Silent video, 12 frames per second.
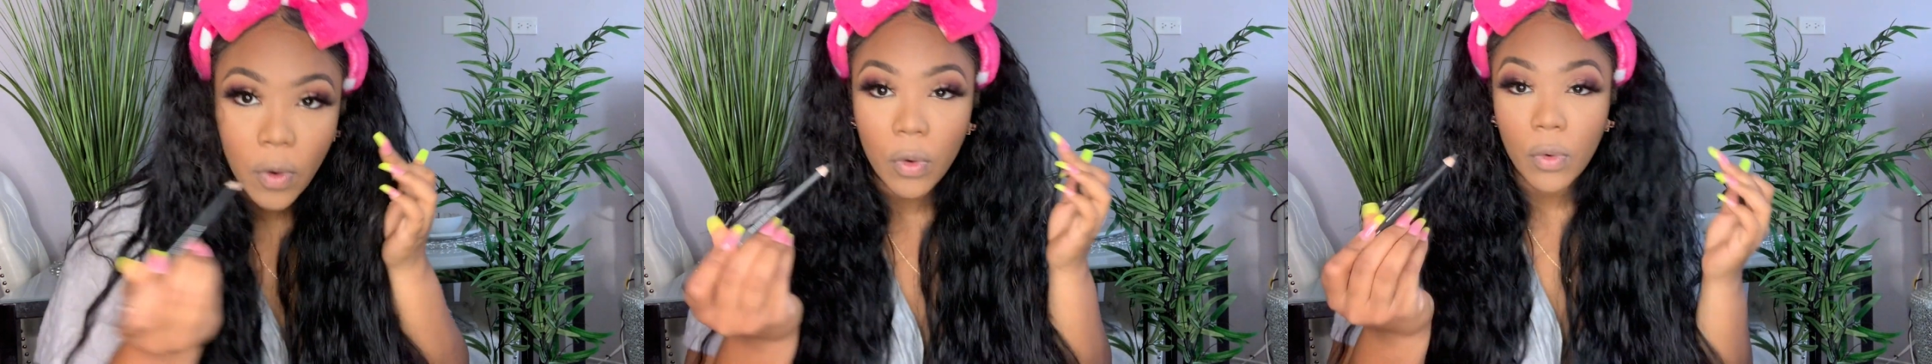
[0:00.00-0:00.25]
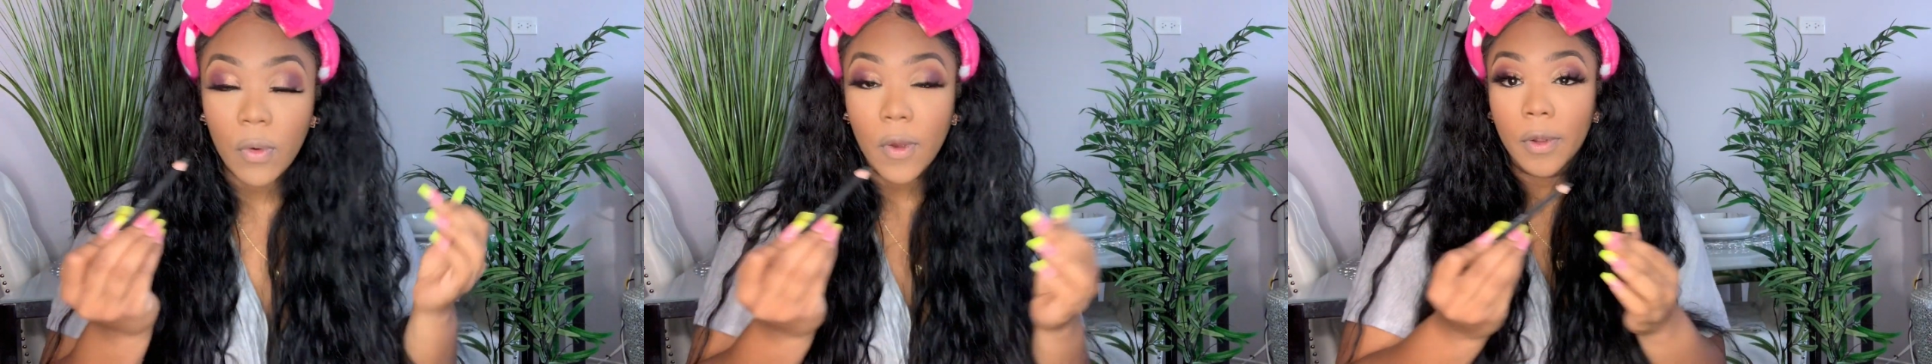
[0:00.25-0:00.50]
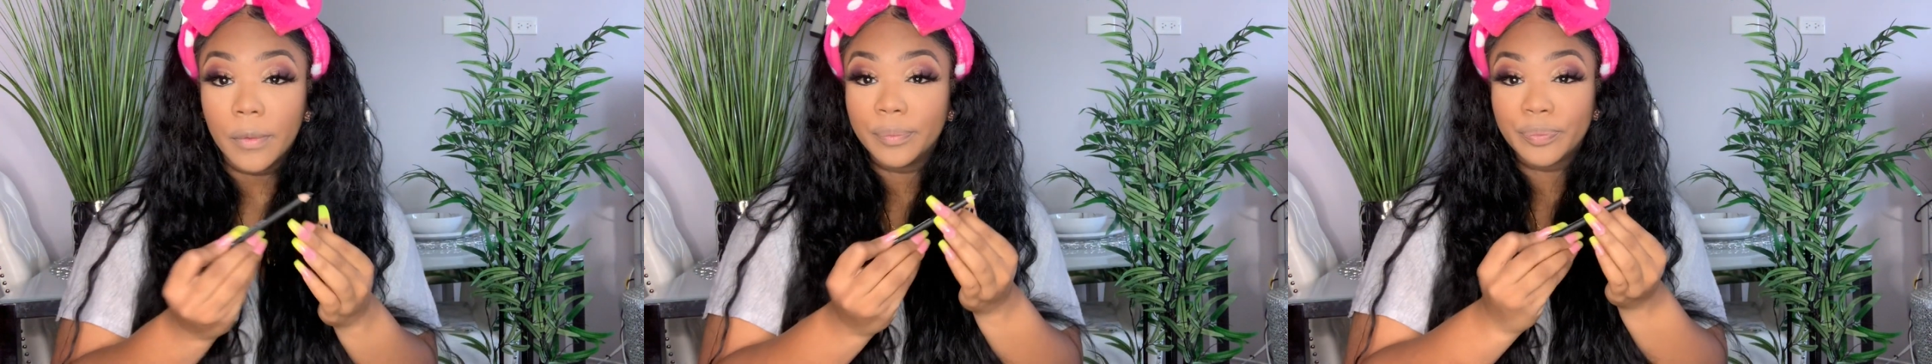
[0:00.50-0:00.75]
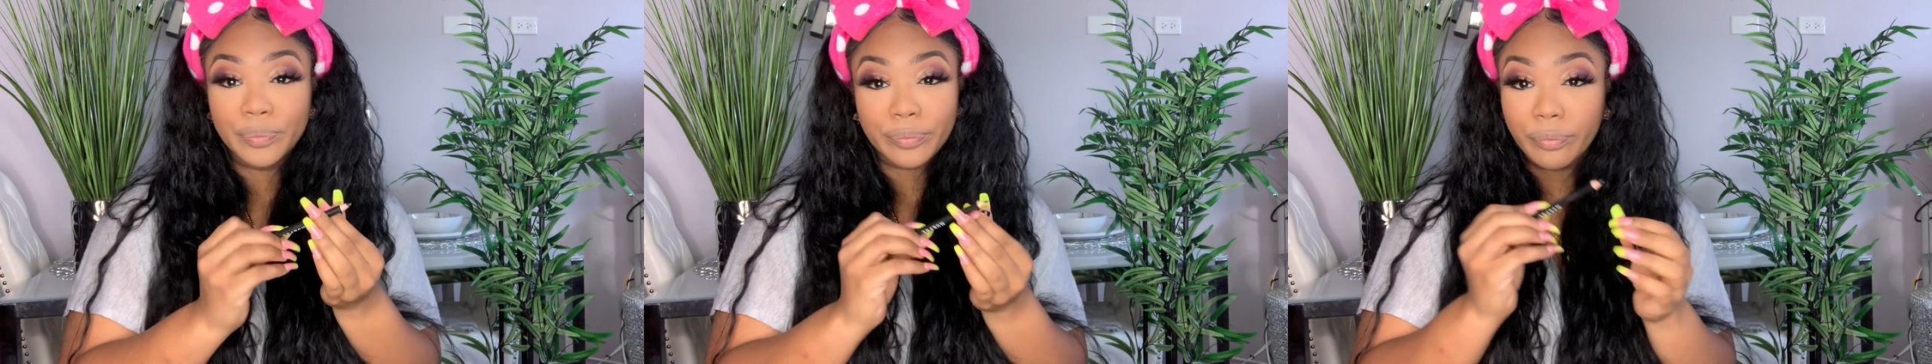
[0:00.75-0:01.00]
Whew,
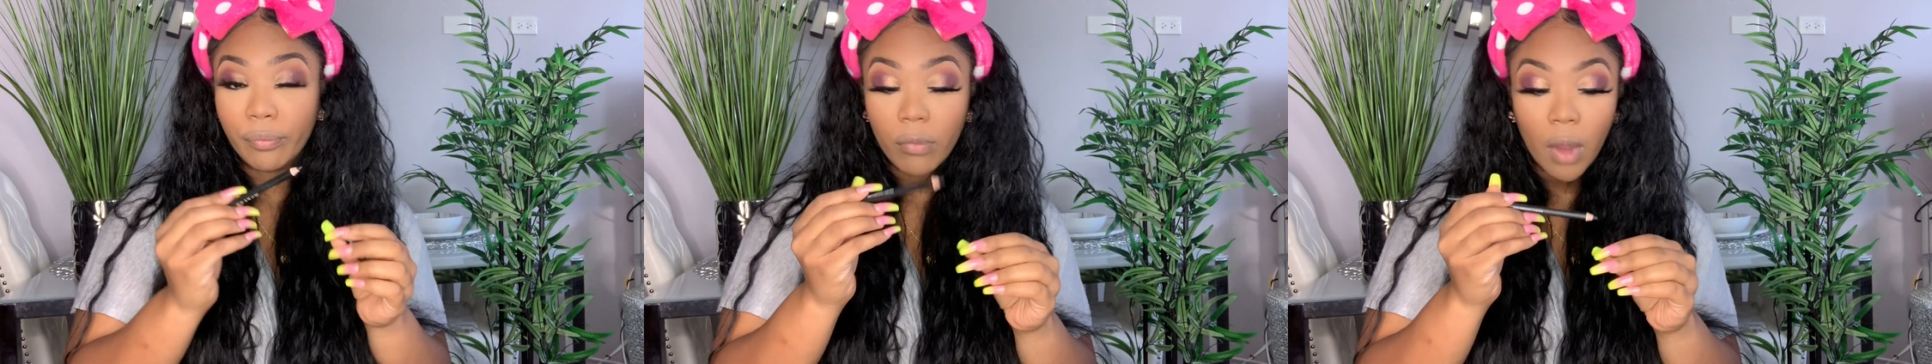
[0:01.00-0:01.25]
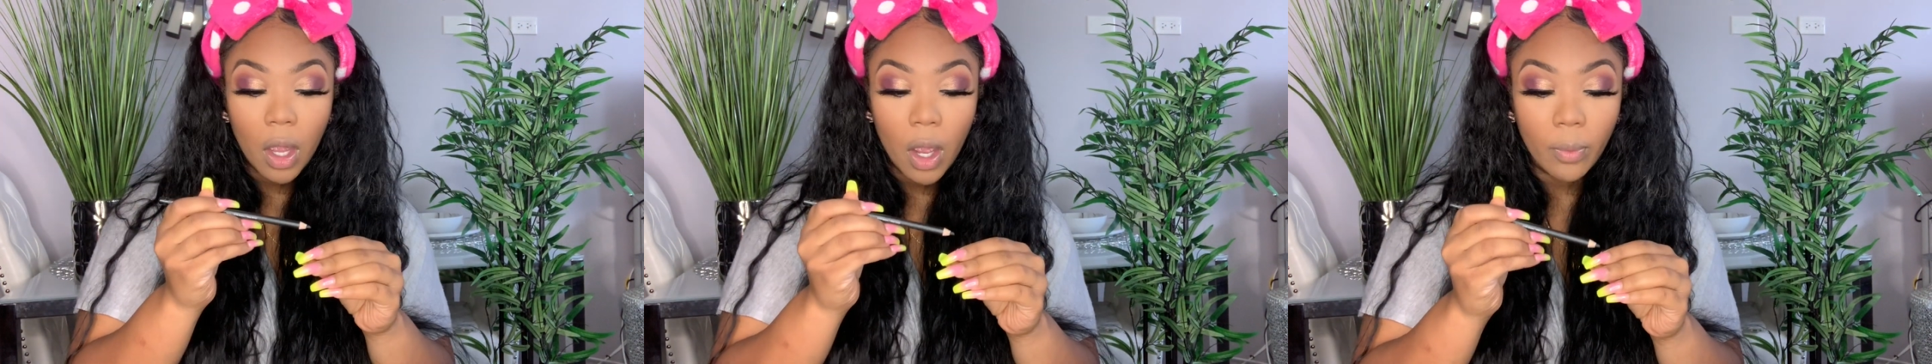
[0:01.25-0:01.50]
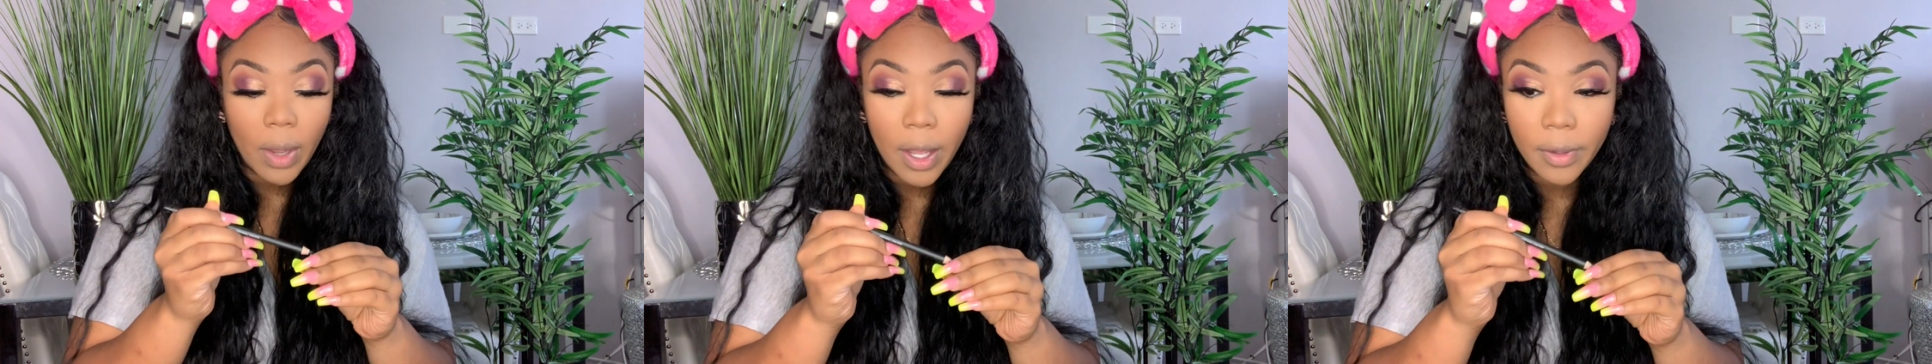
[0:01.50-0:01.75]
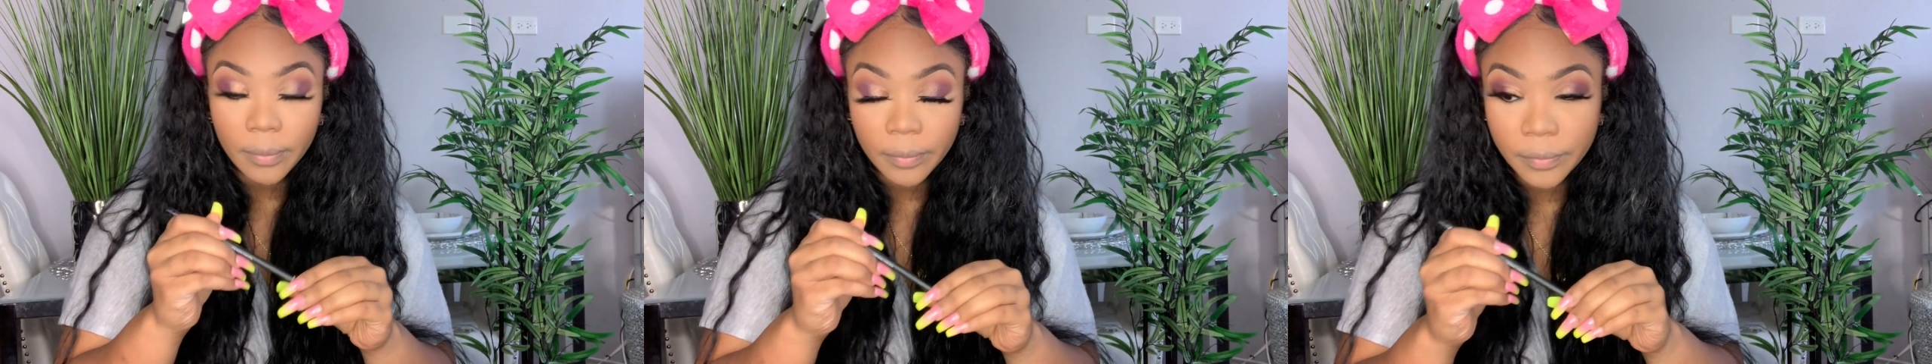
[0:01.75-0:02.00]
okay.